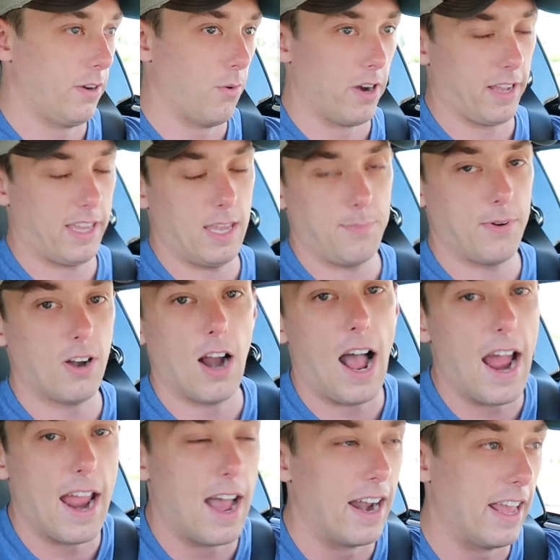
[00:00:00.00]
you want to keep your
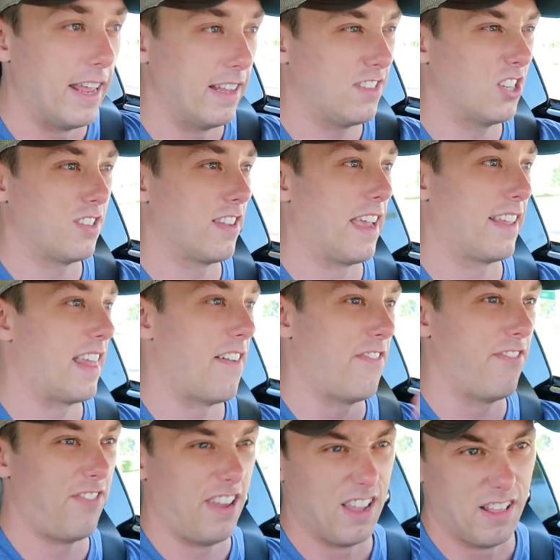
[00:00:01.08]
eye on it. It's just like that
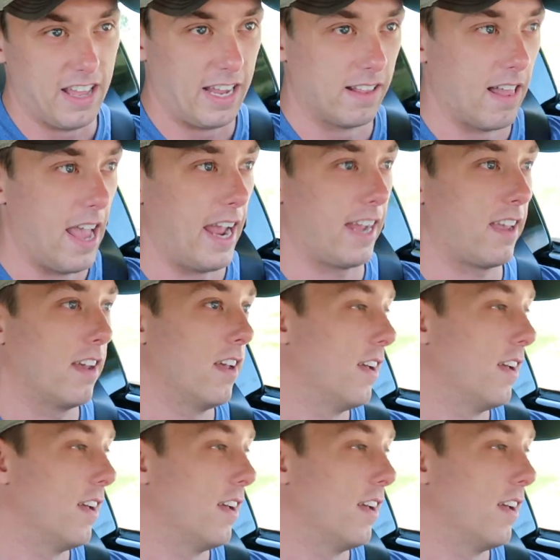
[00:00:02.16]
feeling like